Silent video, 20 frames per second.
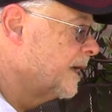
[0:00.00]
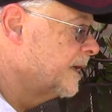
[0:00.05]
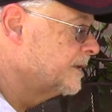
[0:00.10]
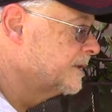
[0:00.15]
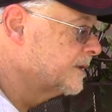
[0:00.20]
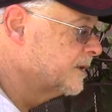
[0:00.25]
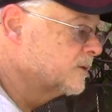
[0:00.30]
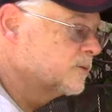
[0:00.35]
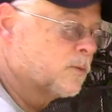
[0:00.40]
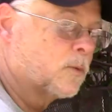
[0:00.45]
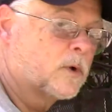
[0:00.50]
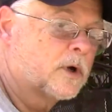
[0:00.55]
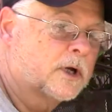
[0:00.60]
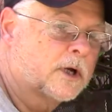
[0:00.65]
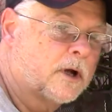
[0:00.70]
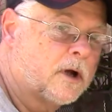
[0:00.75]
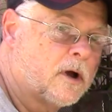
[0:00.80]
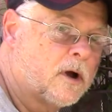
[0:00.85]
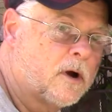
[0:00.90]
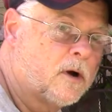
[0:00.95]
it makes this
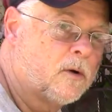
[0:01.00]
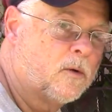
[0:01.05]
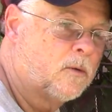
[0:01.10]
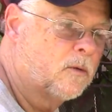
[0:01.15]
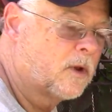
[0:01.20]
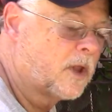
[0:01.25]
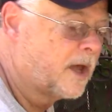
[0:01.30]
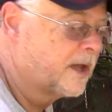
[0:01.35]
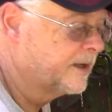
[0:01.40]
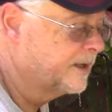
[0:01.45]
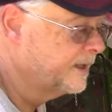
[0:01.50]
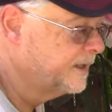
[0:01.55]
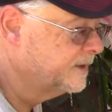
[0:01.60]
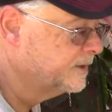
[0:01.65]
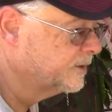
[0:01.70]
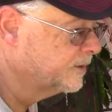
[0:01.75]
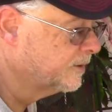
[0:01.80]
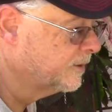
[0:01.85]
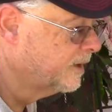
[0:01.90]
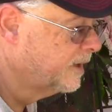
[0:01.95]
work a whole
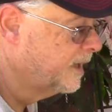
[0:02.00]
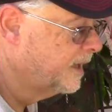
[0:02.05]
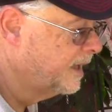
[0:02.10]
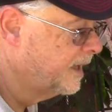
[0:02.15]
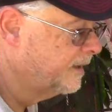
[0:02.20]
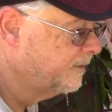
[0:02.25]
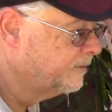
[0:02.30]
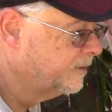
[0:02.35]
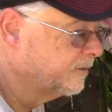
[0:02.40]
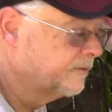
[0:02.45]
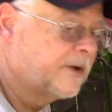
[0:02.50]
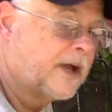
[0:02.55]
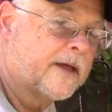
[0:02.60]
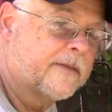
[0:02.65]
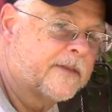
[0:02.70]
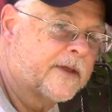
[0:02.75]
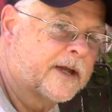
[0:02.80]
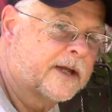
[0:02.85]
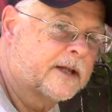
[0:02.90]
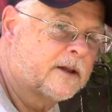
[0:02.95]
lot easier if
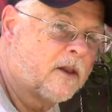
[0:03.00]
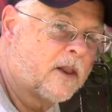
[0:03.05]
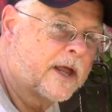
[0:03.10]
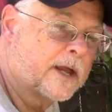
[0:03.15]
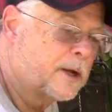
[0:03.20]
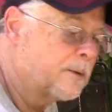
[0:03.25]
you've got that